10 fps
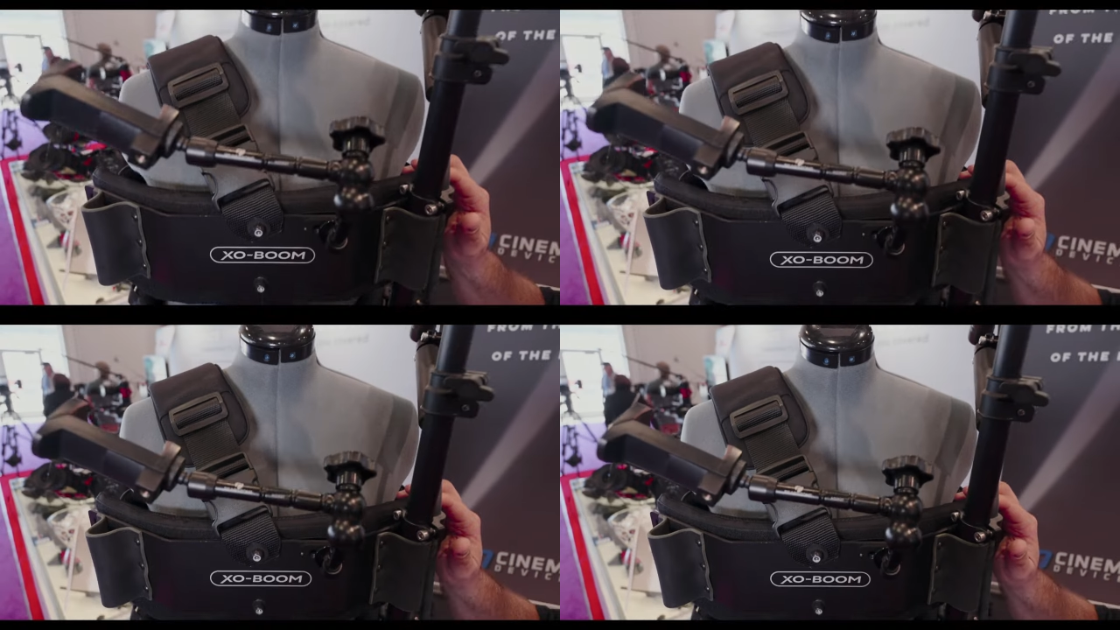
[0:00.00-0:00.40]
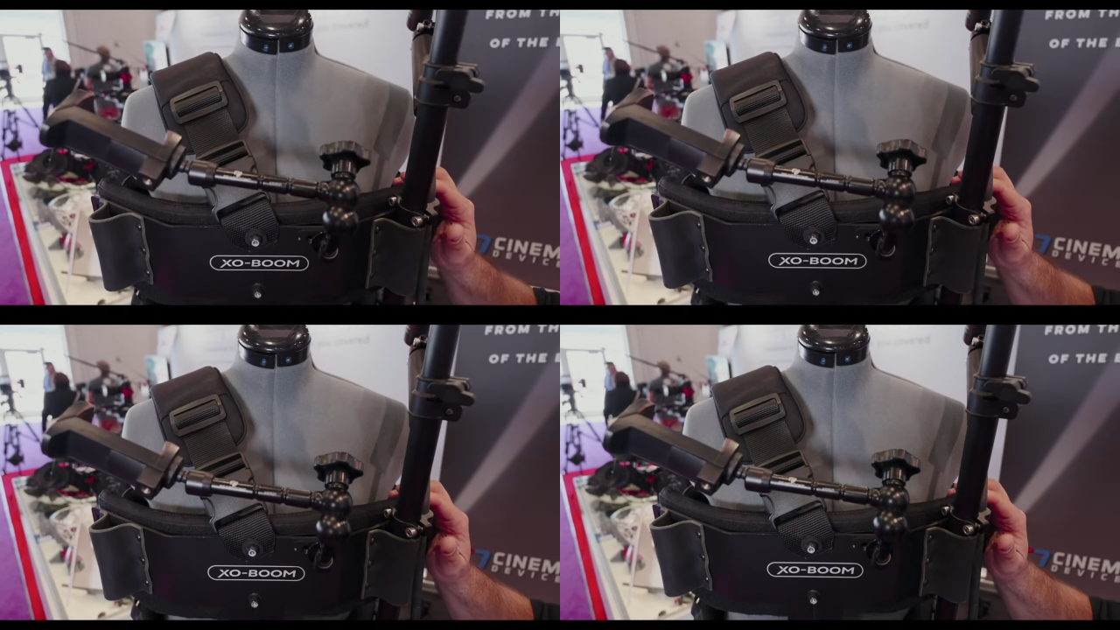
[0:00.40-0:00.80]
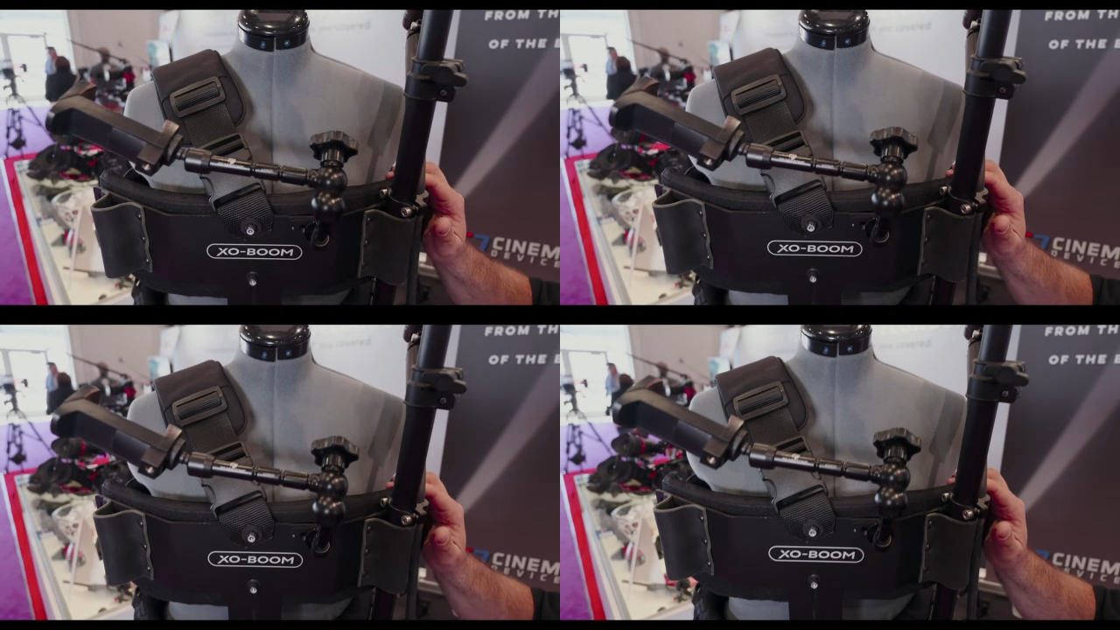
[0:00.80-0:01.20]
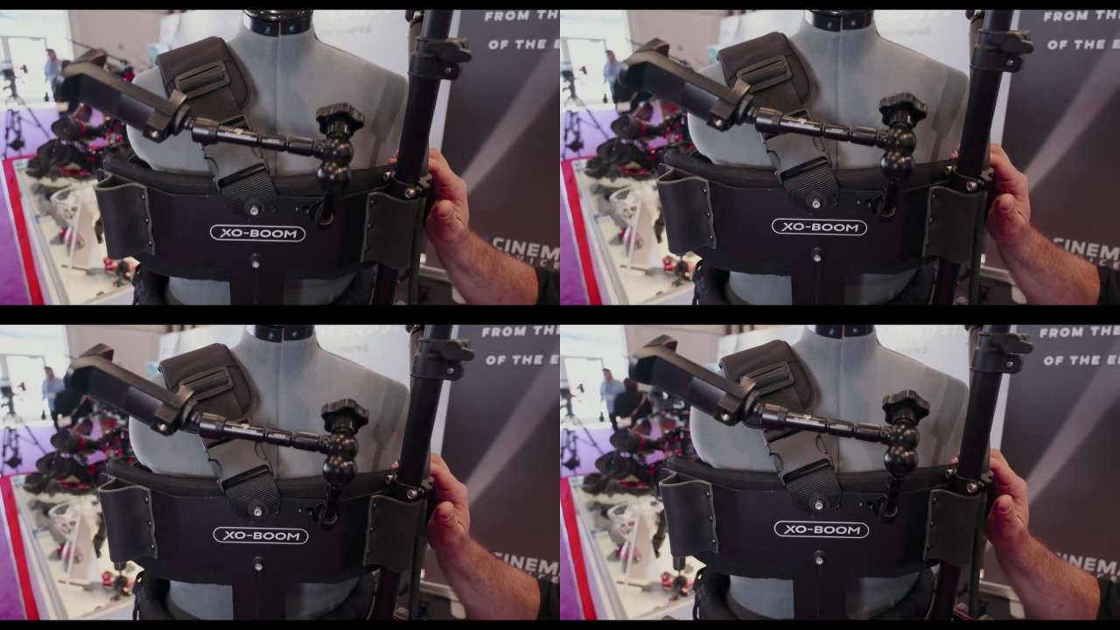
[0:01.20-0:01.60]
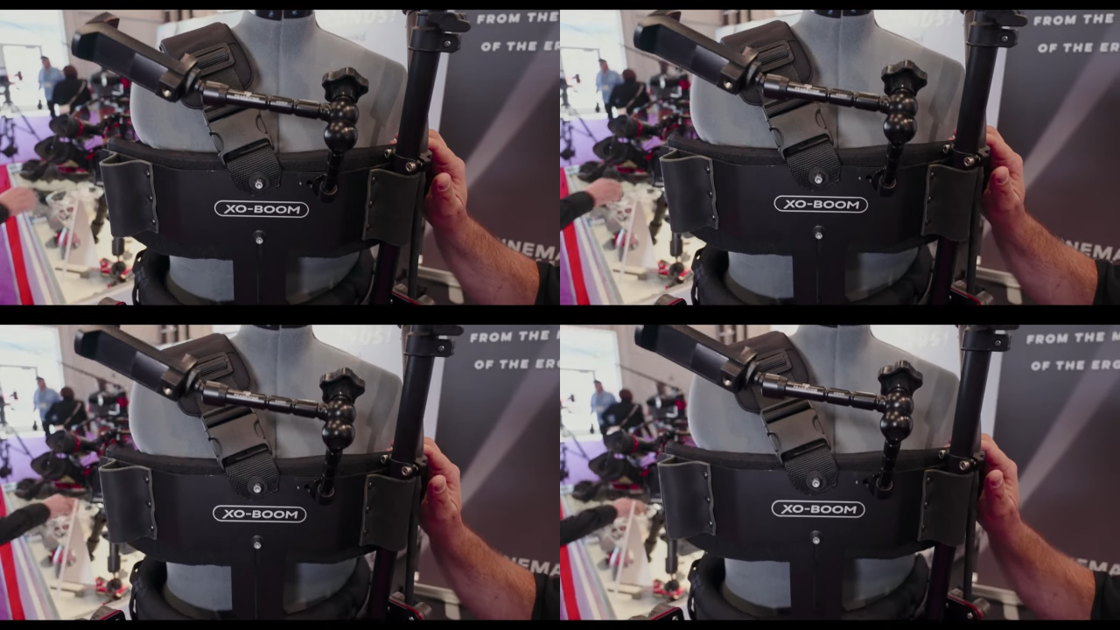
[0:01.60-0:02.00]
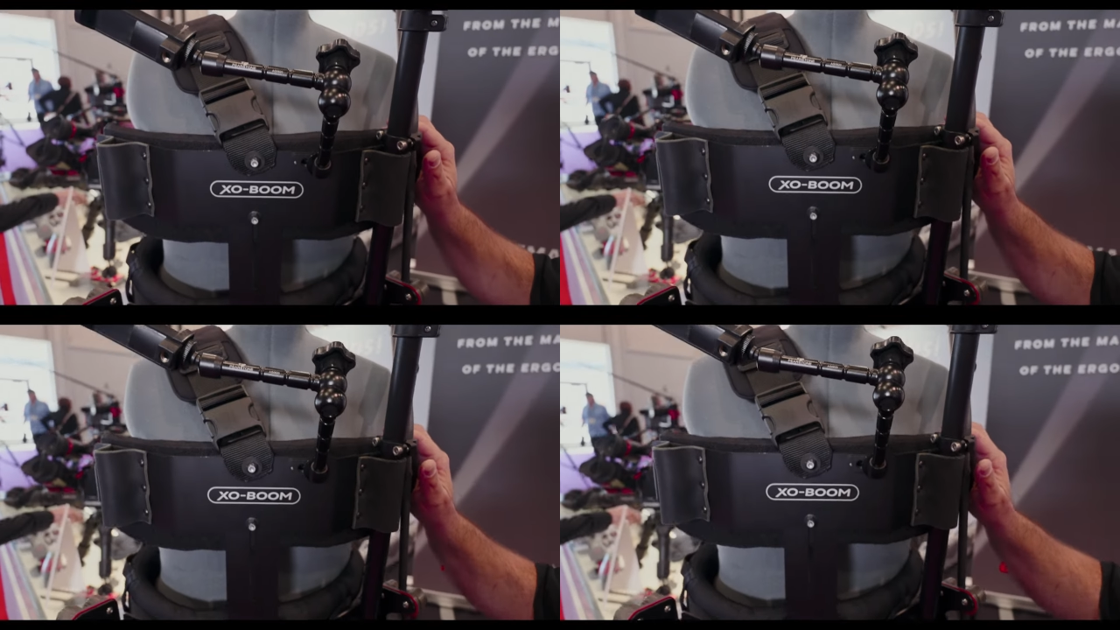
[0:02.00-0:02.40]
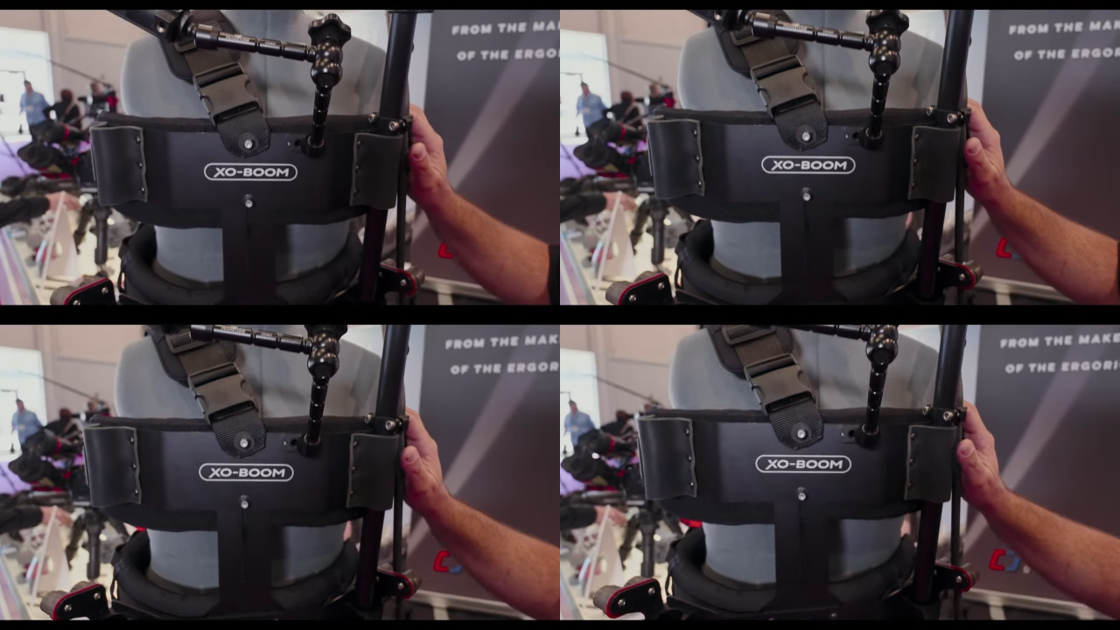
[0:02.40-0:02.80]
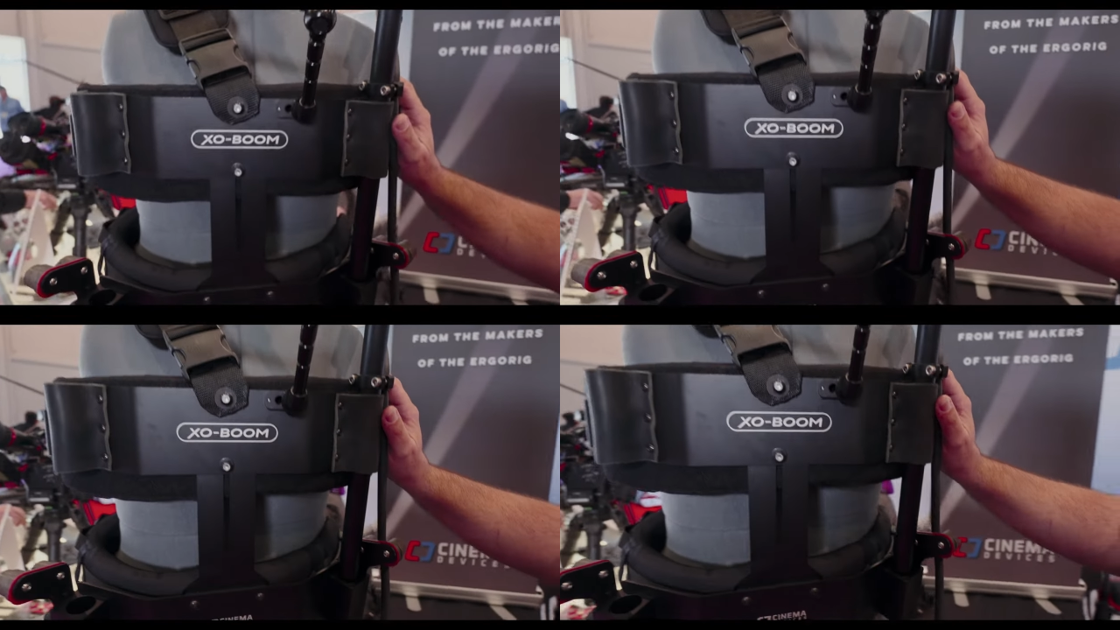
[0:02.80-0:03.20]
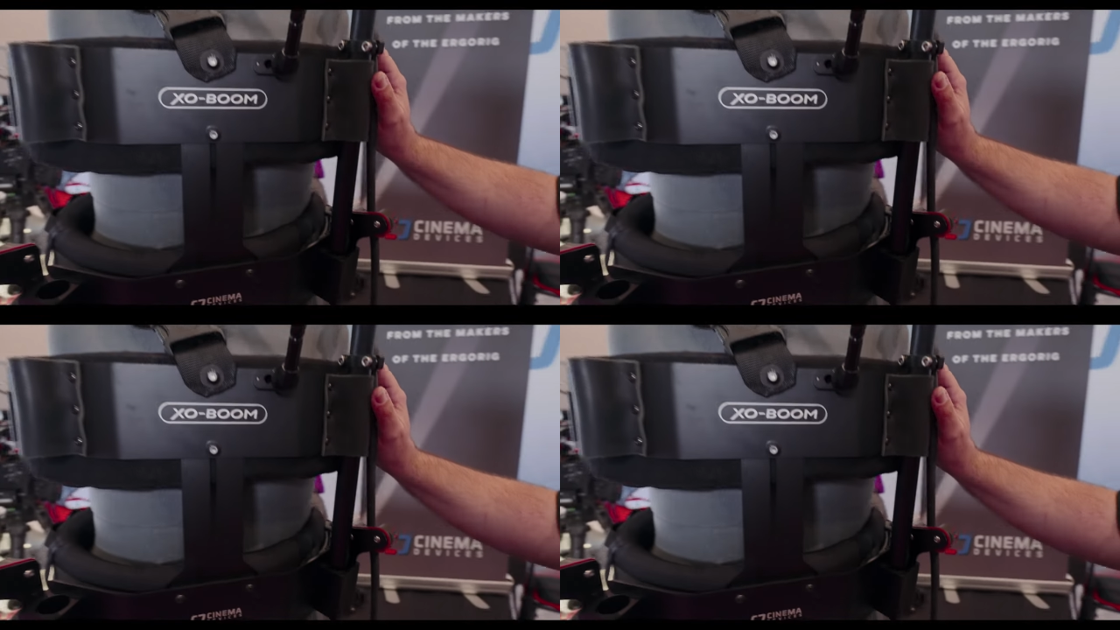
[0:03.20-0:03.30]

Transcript: Nobody's mouth can be seen.